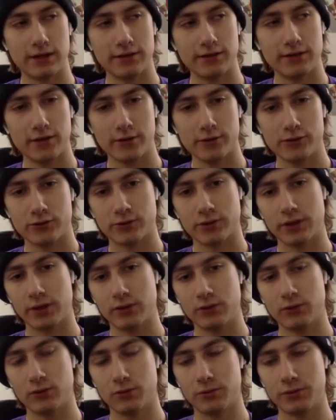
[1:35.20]
thought it was really
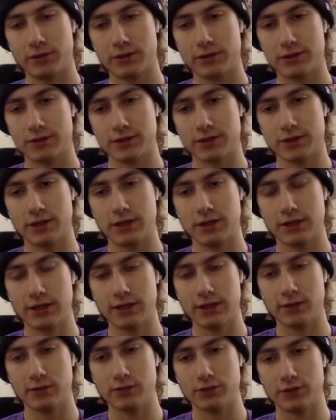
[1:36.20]
cool because like it
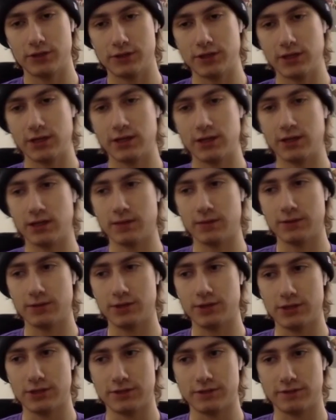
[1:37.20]
kind of was just taking
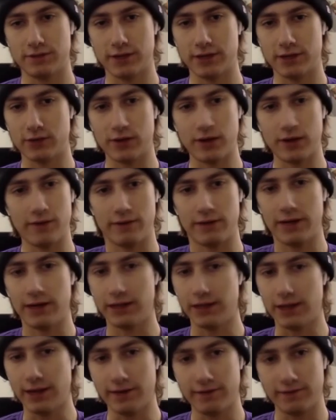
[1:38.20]
images of like everyday
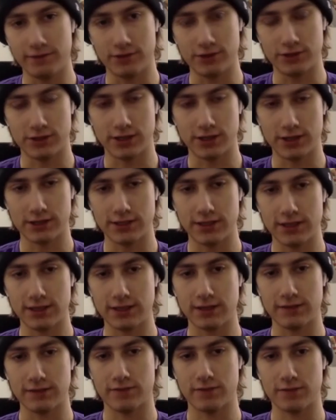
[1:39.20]
life and just kind of
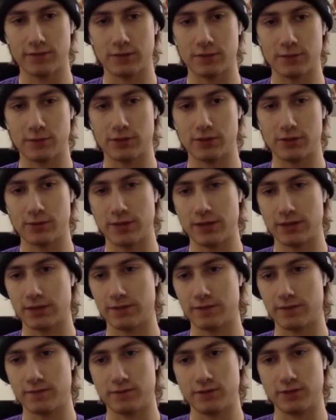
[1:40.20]
taking it from the perspective
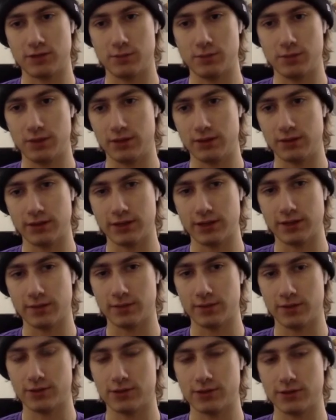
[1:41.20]
of just being like a
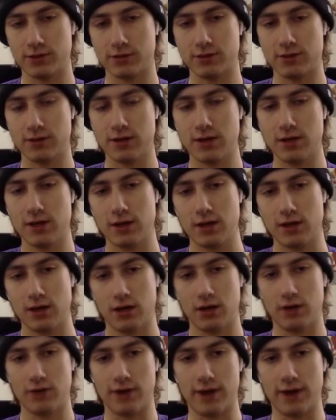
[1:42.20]
person
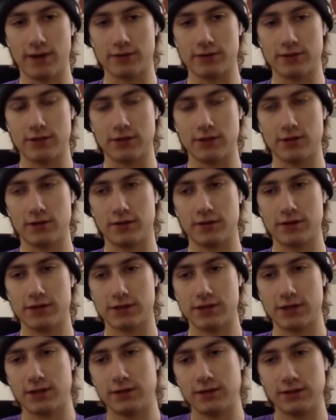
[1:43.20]
around seeing all this
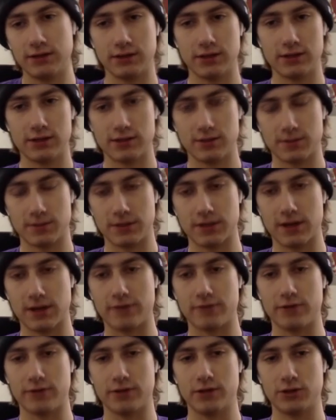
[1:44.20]
and i think that's something i
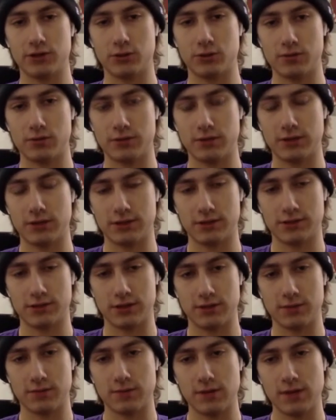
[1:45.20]
really enjoy because
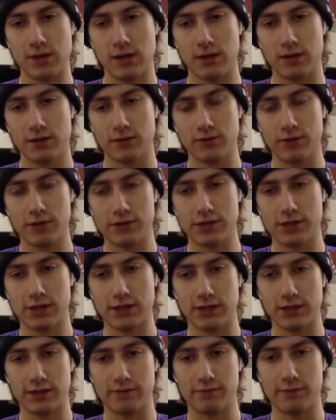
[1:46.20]
like the reason i
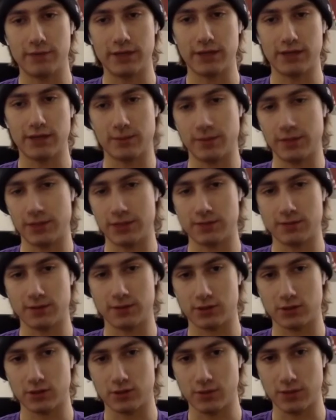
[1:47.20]
love being in pittsburgh
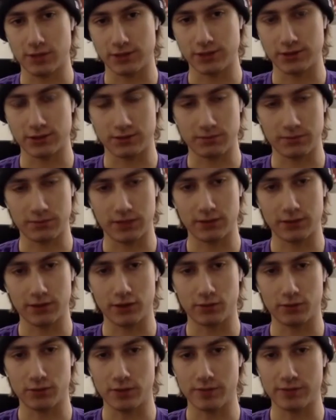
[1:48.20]
so much is little
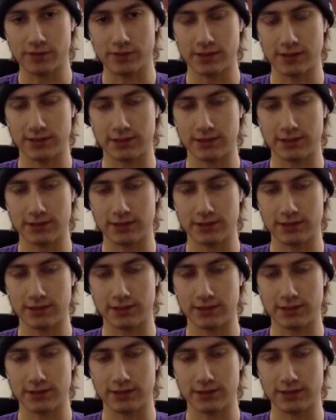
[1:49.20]
moments like